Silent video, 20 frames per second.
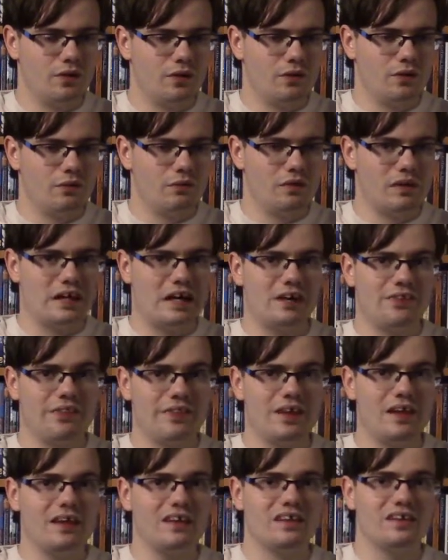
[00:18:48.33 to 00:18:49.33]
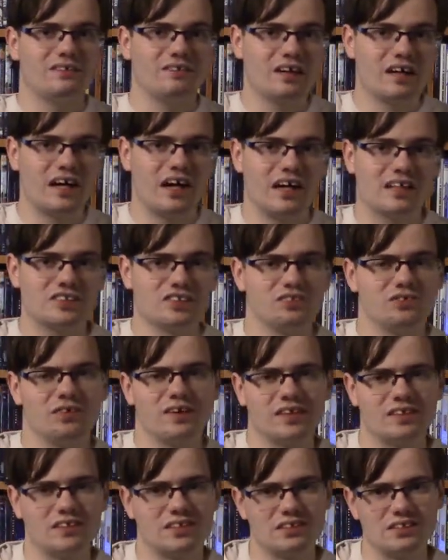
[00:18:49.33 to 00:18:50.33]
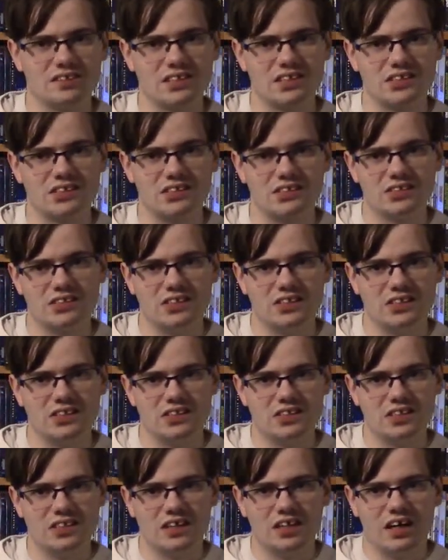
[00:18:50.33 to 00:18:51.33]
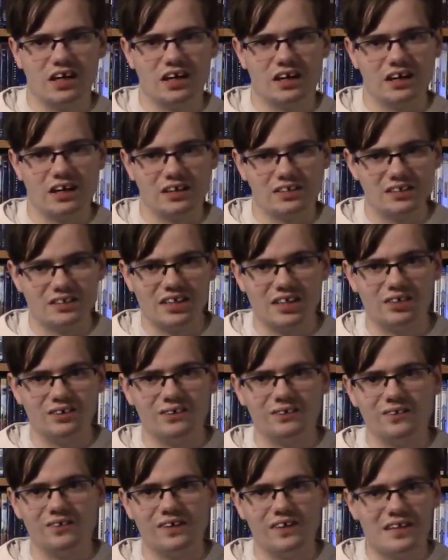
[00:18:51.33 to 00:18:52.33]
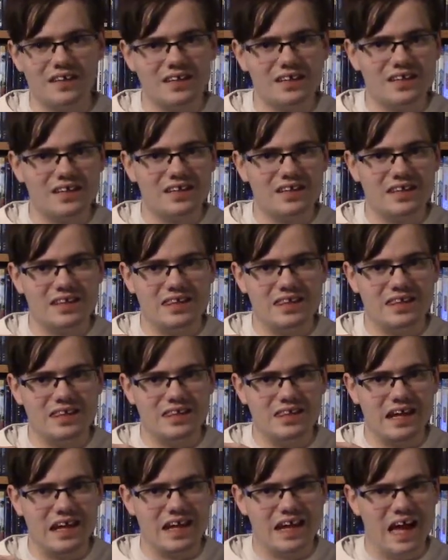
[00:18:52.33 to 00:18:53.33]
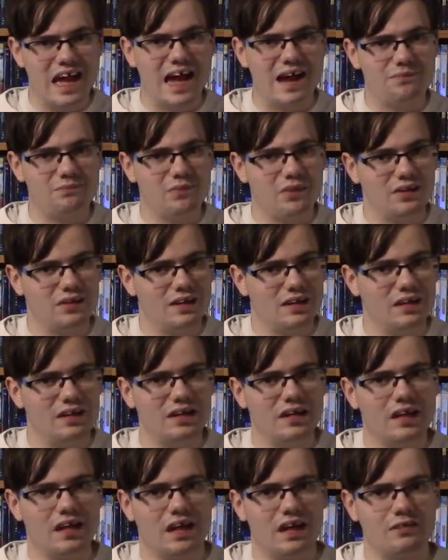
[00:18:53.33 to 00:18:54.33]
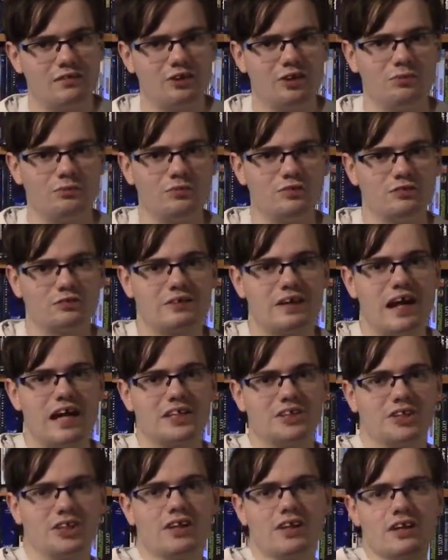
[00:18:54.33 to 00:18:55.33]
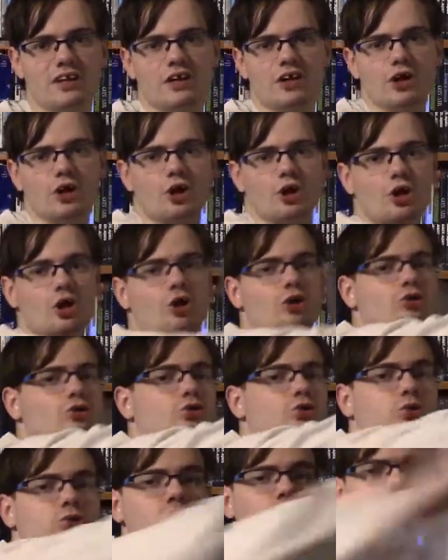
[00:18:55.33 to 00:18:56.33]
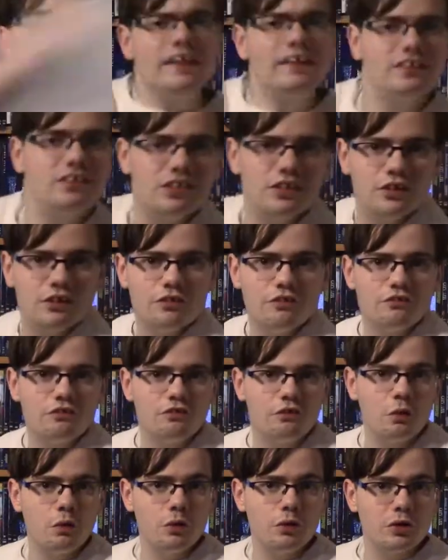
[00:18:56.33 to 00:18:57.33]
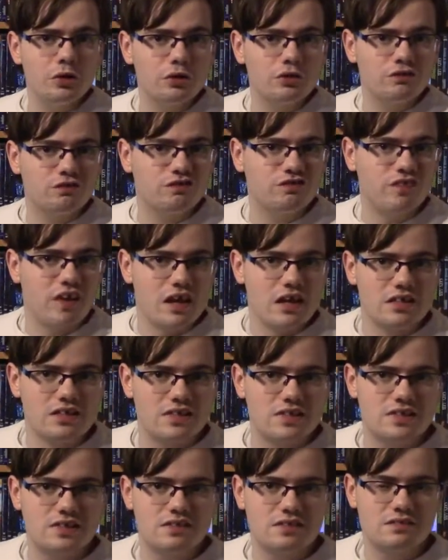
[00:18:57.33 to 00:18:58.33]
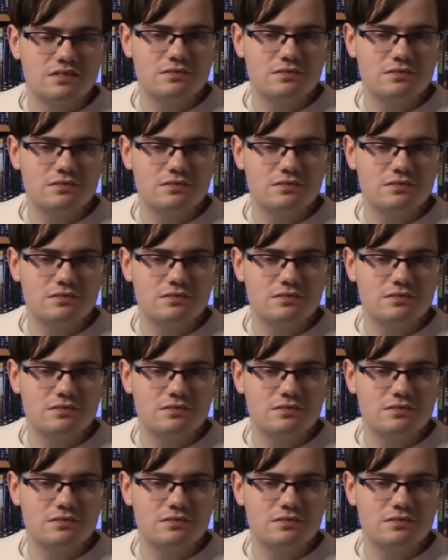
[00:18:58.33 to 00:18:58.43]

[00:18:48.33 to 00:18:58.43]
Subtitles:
without thinking of the consequences until they happen and come crashing right through your face.